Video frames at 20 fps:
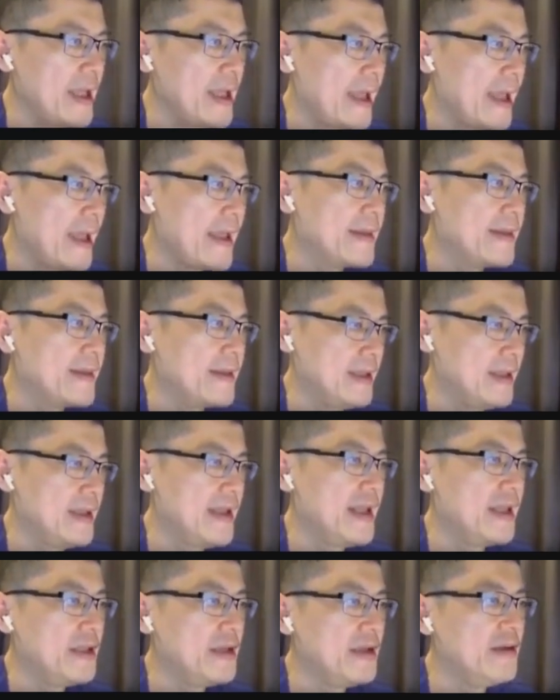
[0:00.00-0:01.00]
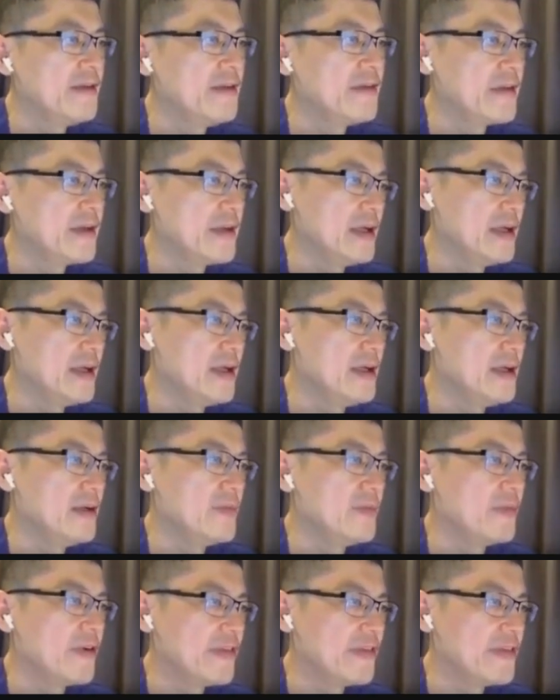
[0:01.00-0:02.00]
and the lender is the
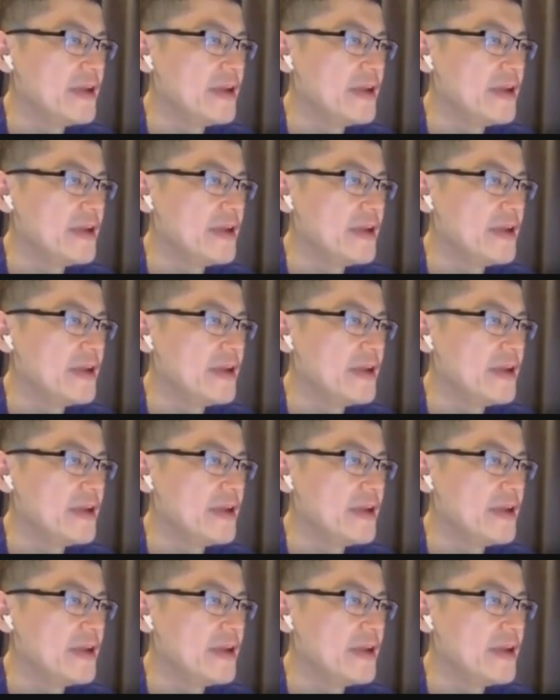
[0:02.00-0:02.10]
person